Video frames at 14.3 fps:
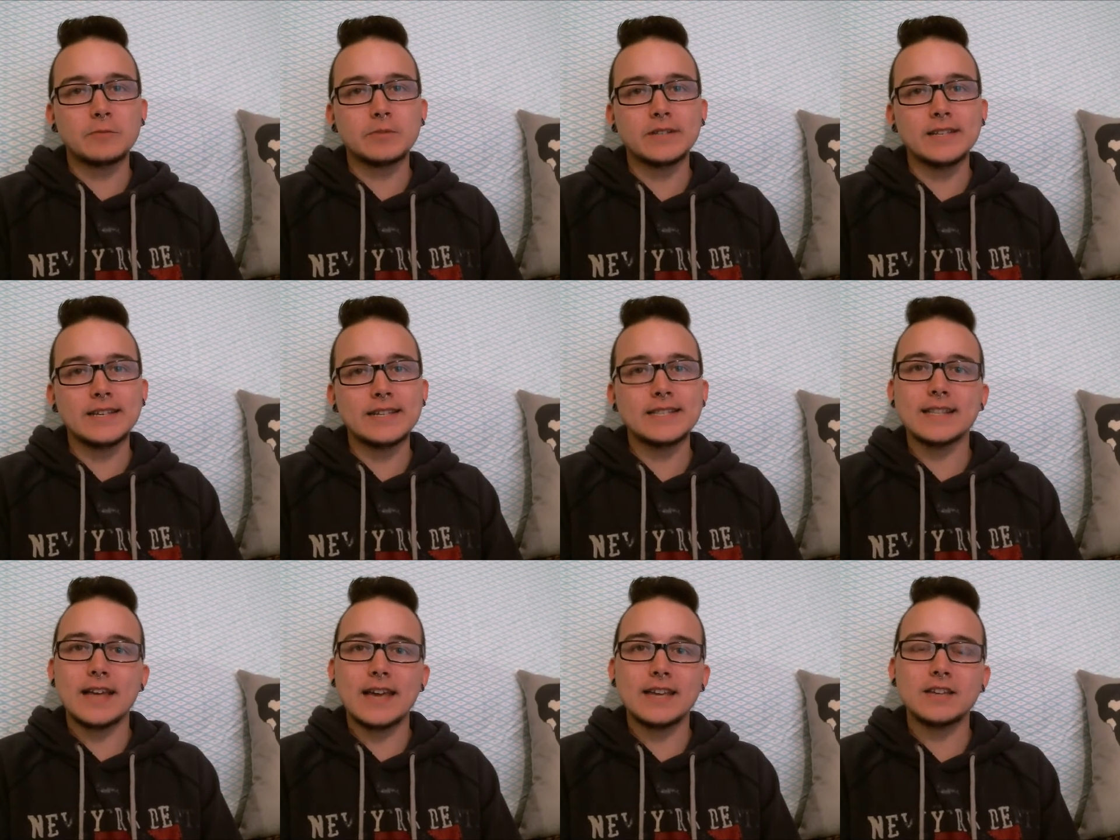
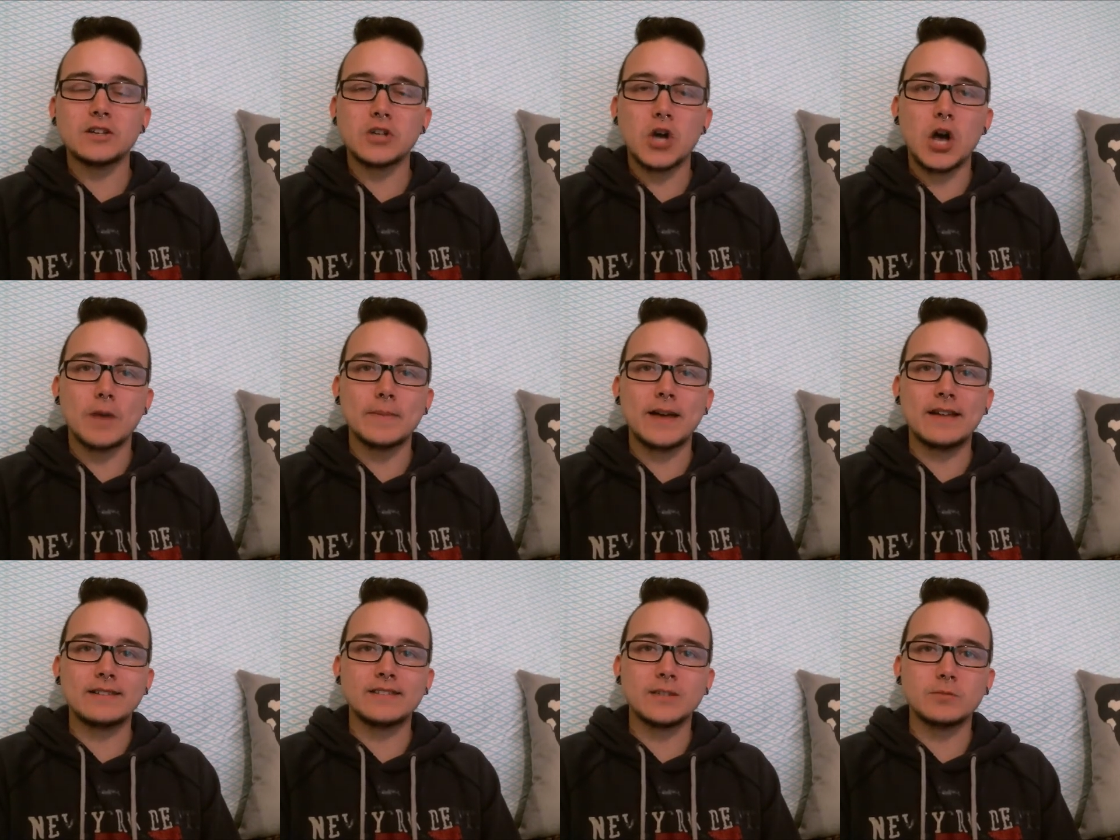Please like,
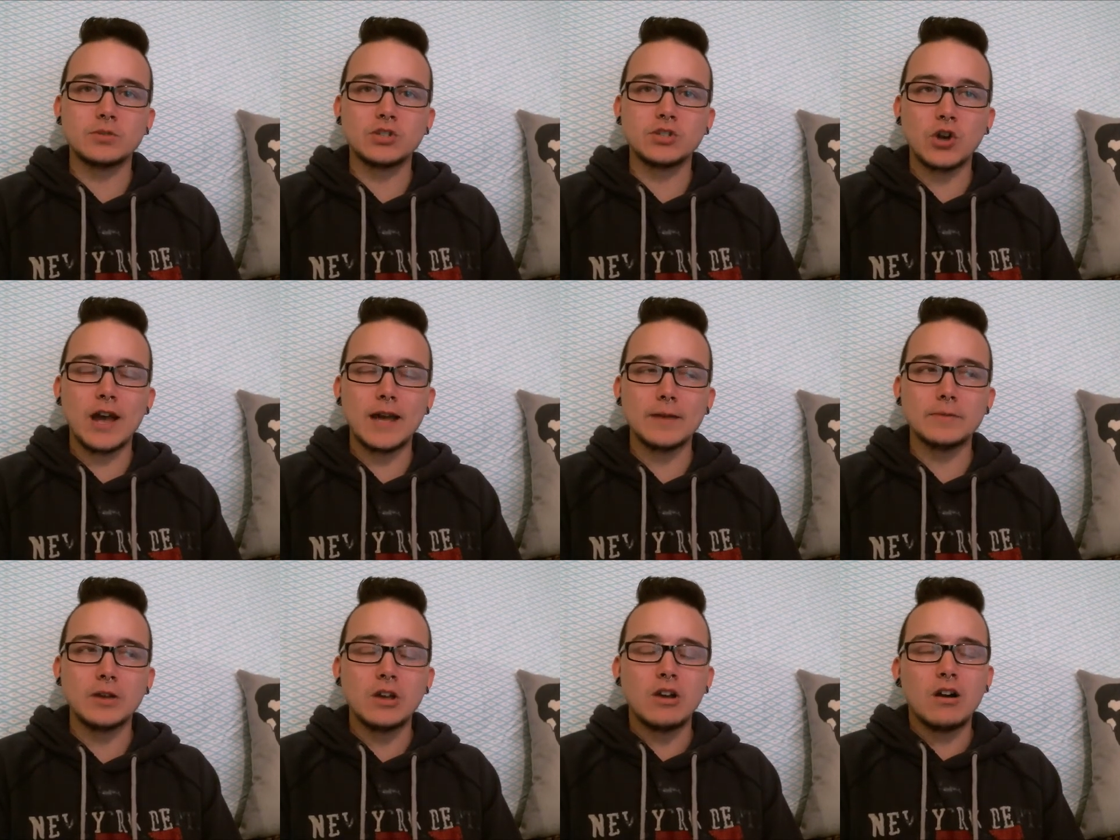comment,
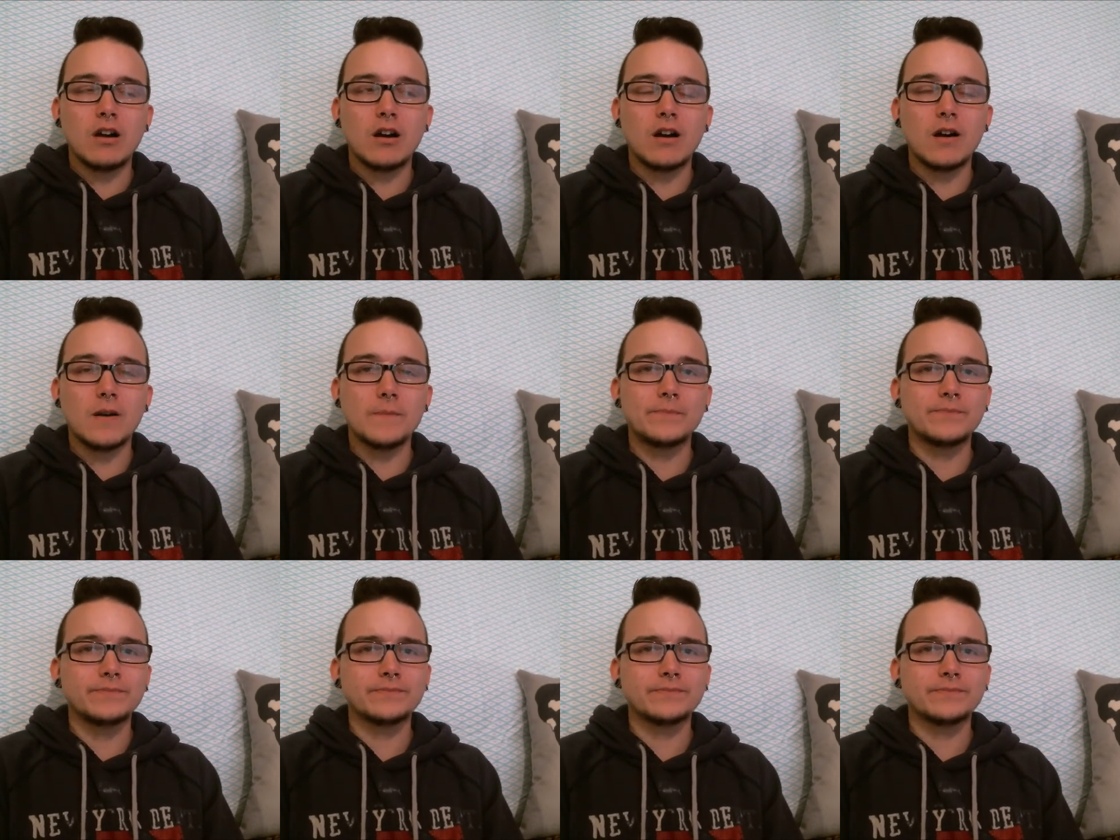subscribe. Come